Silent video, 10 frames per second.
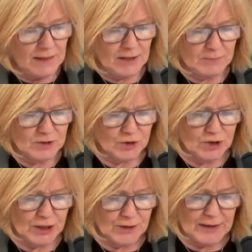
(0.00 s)
Thank you,
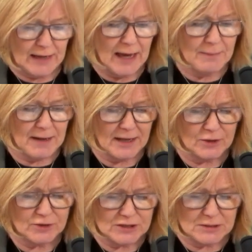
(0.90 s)
Mr. Chair. And I'm
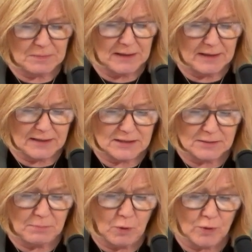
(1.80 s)
honored to speak in
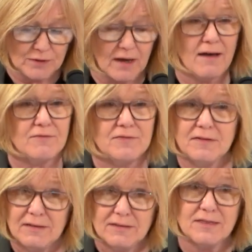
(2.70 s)
support of
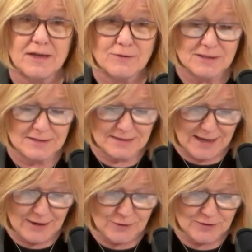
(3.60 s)
the 1,000
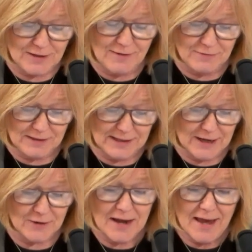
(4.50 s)
signers of the
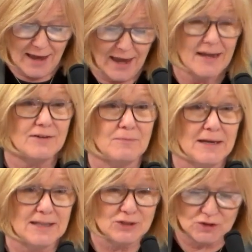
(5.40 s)
letter and of
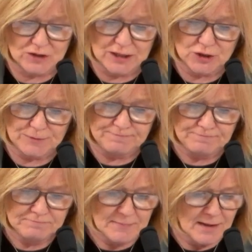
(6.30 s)
my legislation.
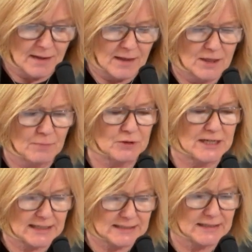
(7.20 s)
The
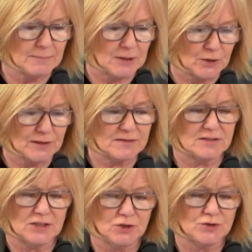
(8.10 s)
Protecting America's
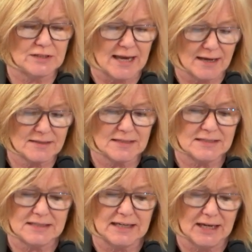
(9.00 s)
Seniors
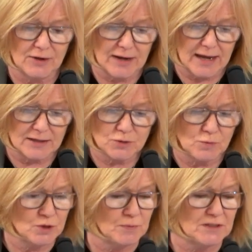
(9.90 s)
Access to Care Act,
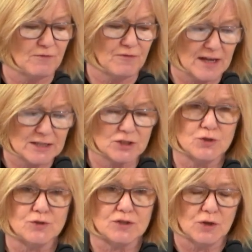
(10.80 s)
which would defend
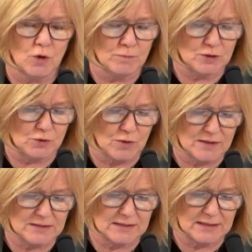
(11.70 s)
nursing homes
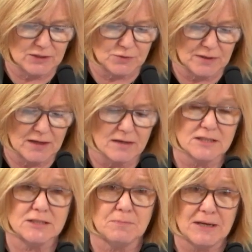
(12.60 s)
across the country,
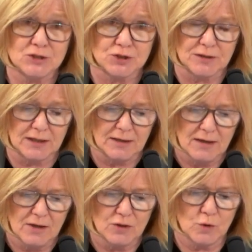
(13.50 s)
especially
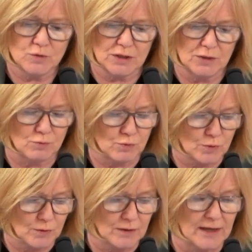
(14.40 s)
those in
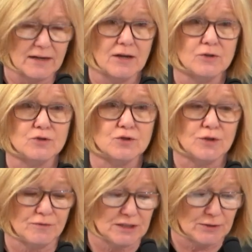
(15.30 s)
rural and
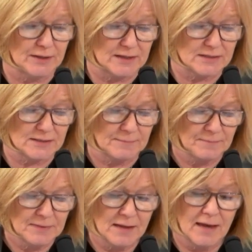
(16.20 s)
underserved areas,
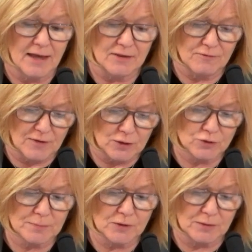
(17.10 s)
and the
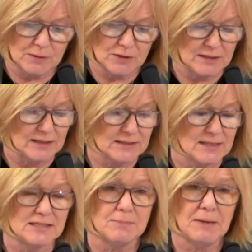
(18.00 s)
vulnerable communities
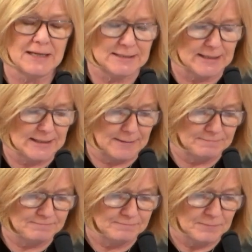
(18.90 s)
that depend on
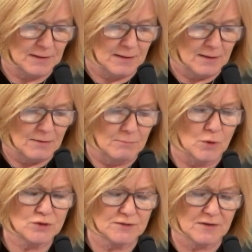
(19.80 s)
them.
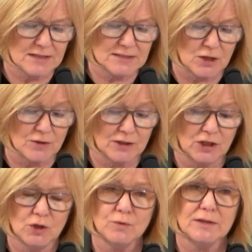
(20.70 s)
Most of us are
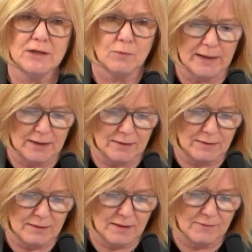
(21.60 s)
acutely
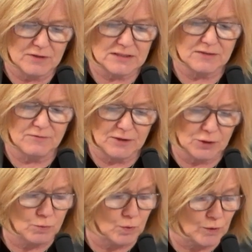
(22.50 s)
aware of the
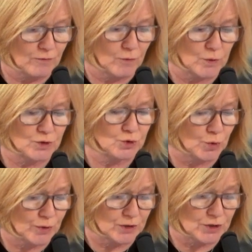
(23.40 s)
severe workforce
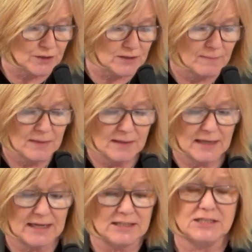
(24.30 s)
shortages
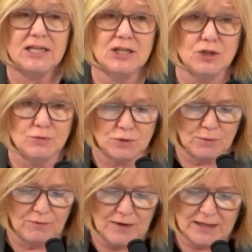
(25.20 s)
that continue
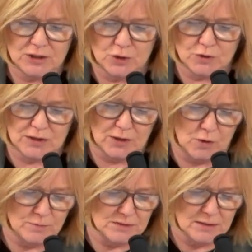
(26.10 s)
to affect nursing
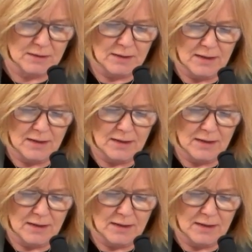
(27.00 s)
homes.